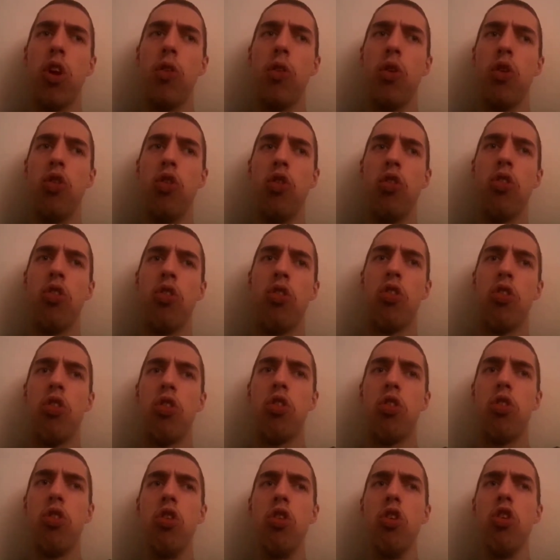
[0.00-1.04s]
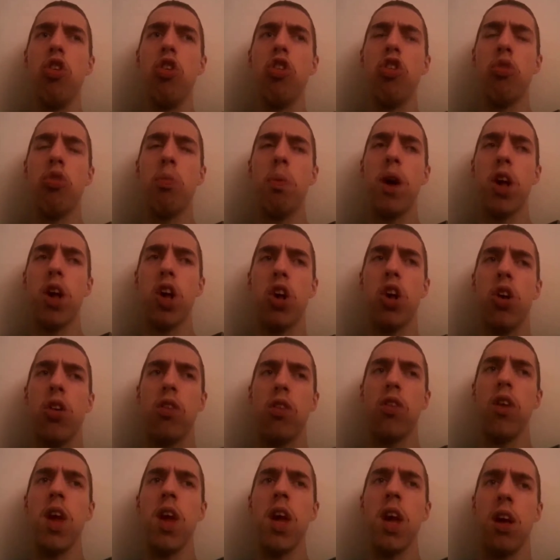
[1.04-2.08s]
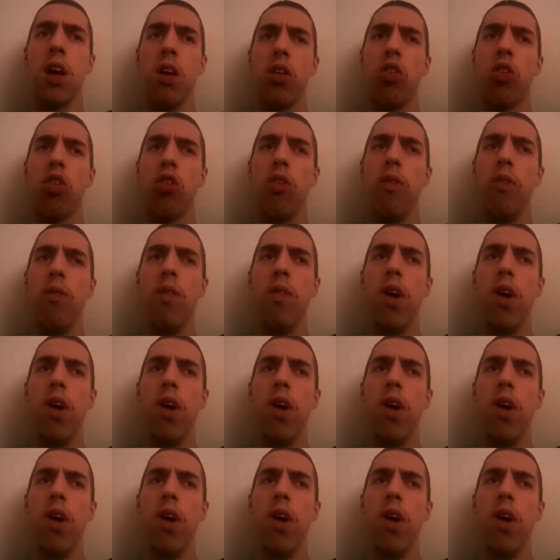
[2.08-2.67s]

I will do two special things.